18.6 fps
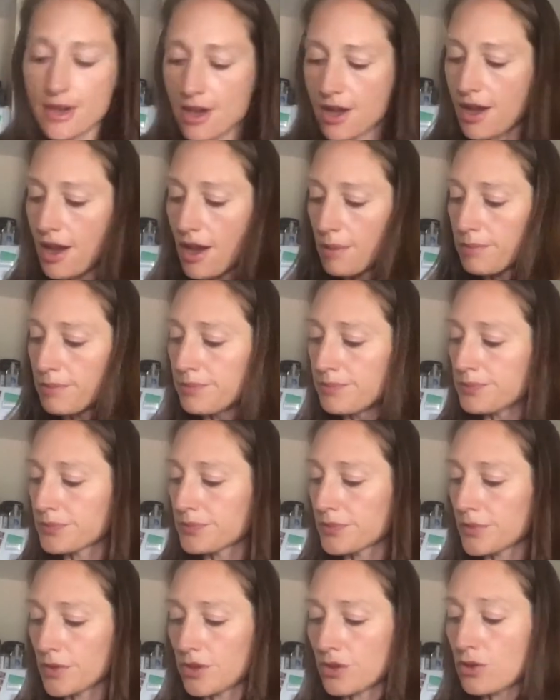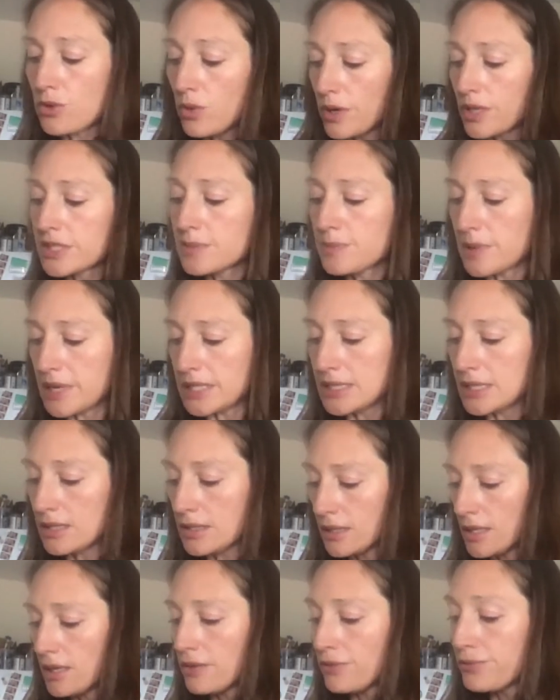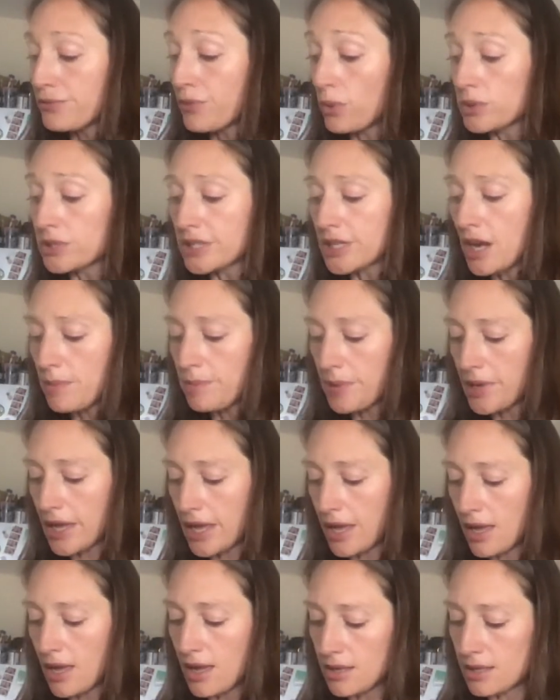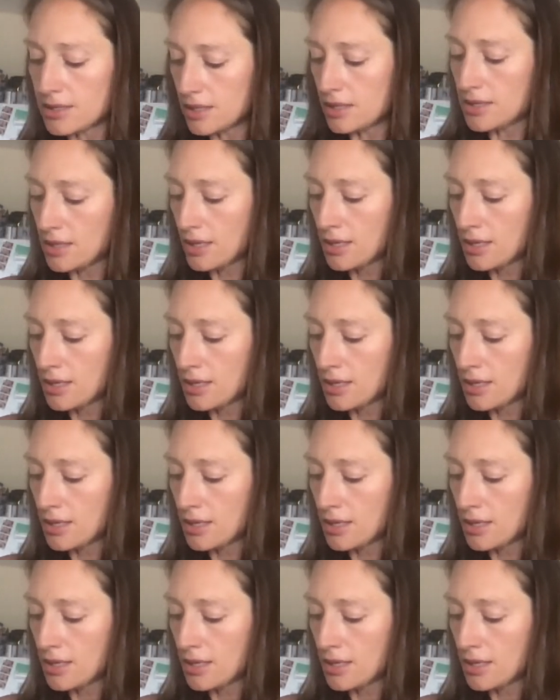You're going to basically fold it up and